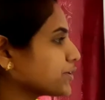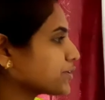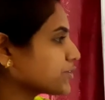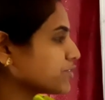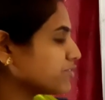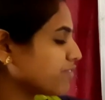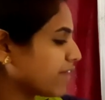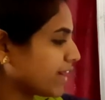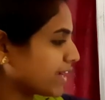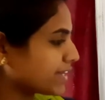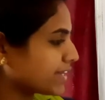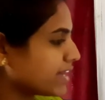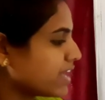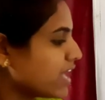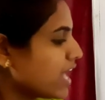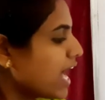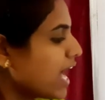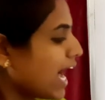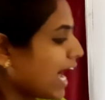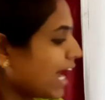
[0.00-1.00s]
to find it.
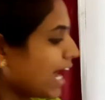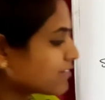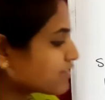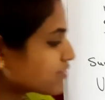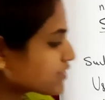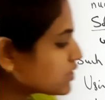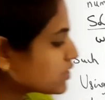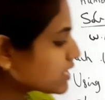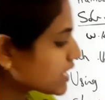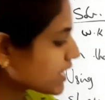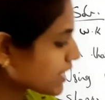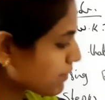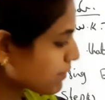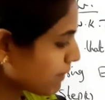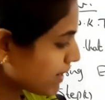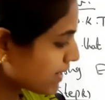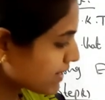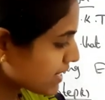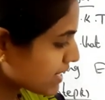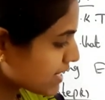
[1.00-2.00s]
After the
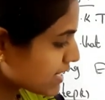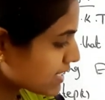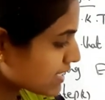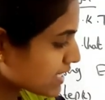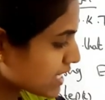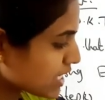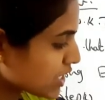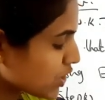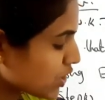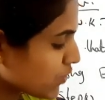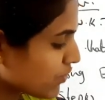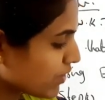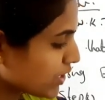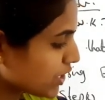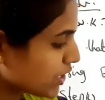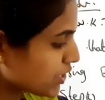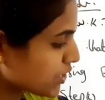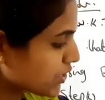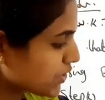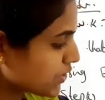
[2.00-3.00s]
remainder is 0 we need
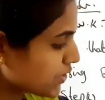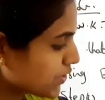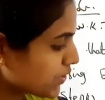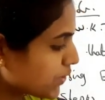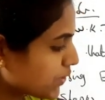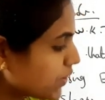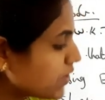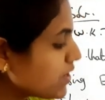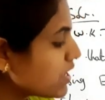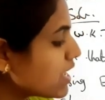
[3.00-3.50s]
to do.